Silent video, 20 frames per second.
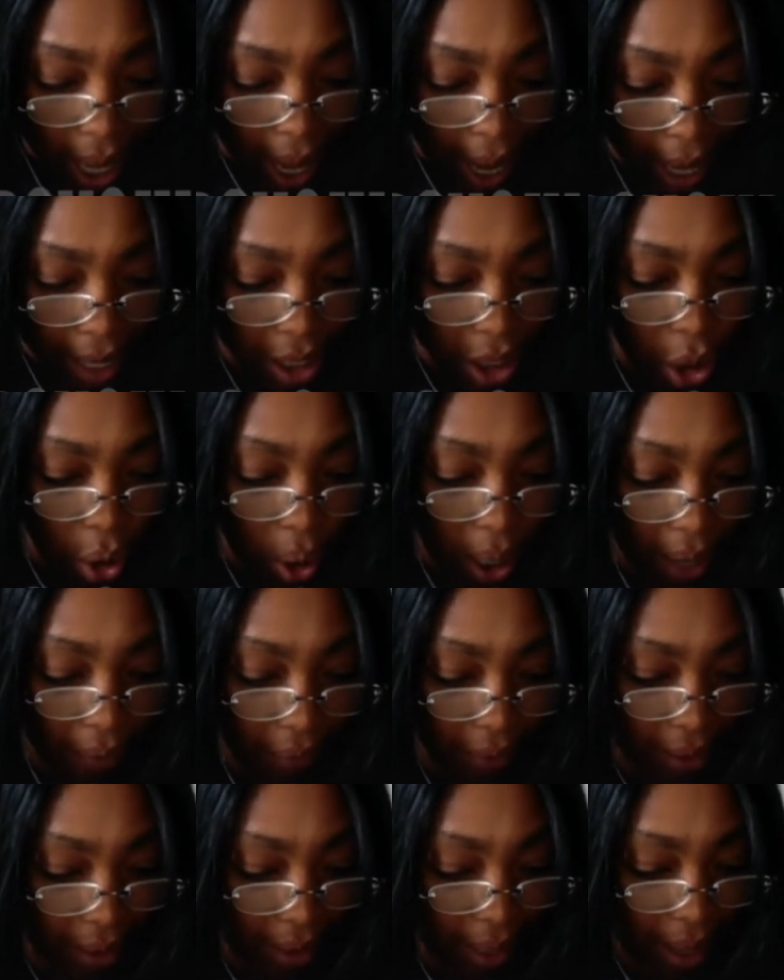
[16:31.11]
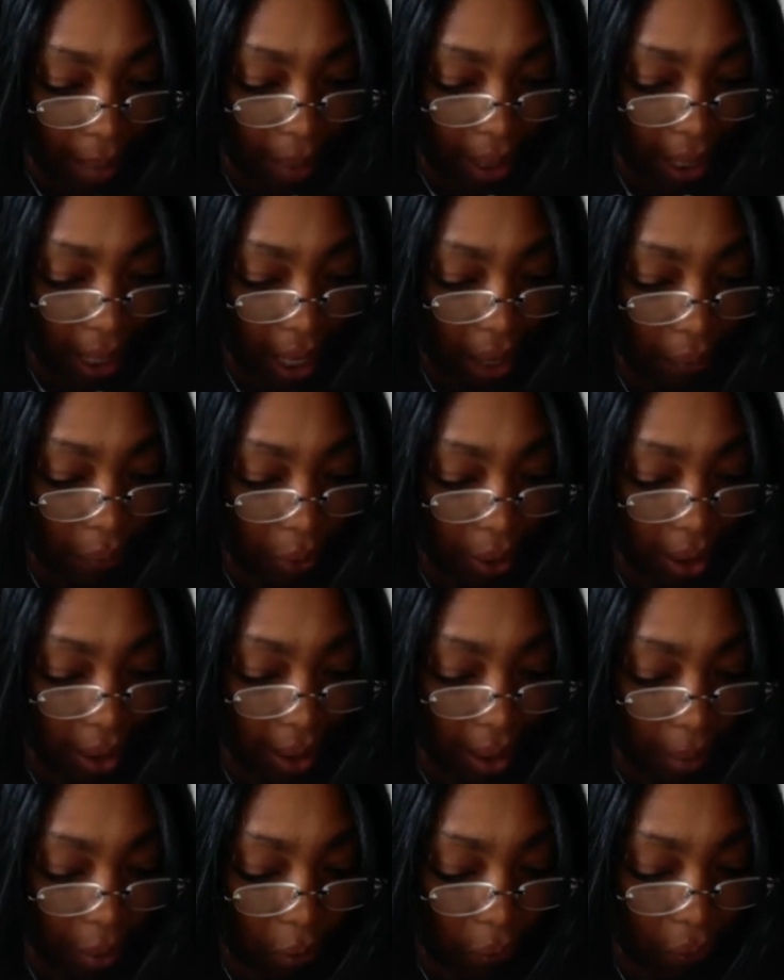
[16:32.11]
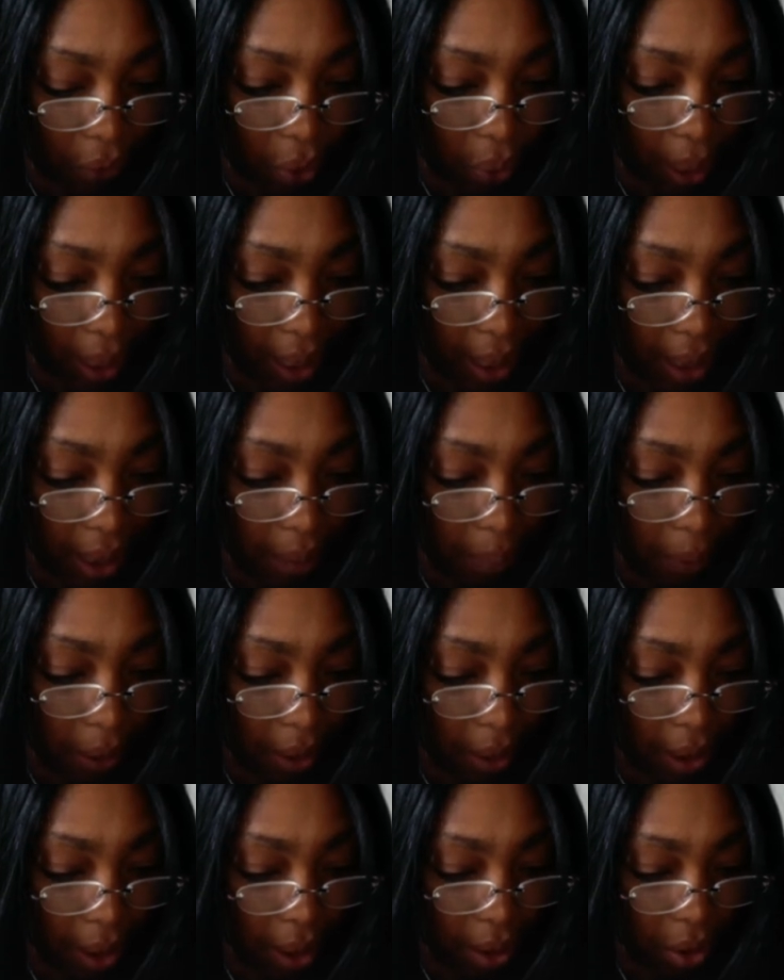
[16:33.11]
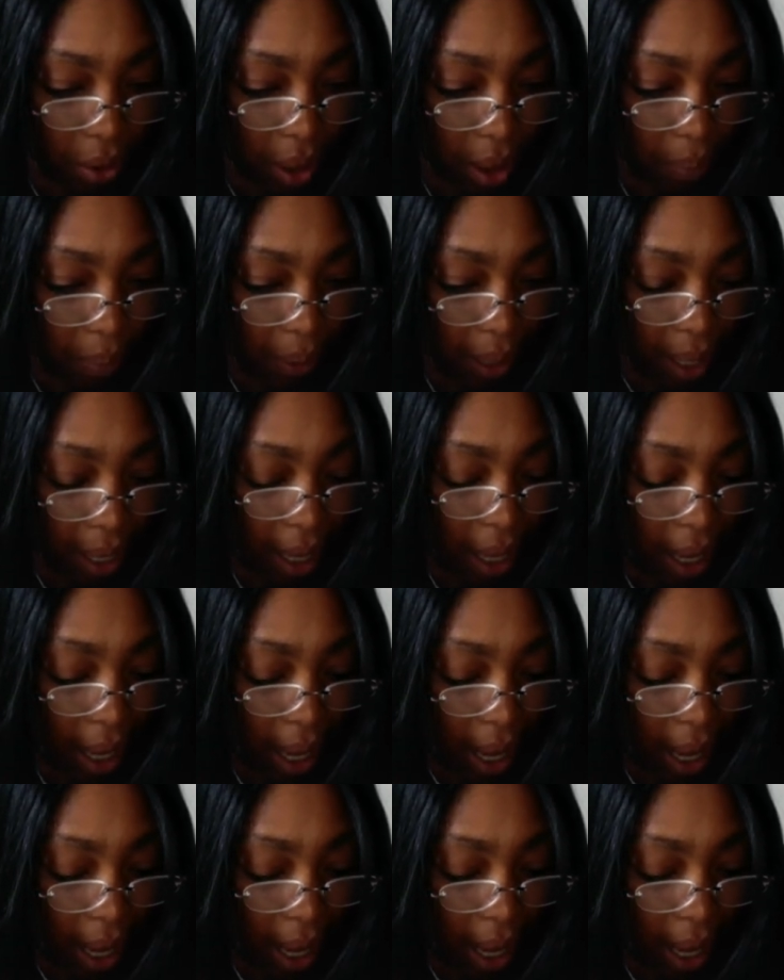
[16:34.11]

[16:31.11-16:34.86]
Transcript: A new love is coming in for some of you, and this person is going to be a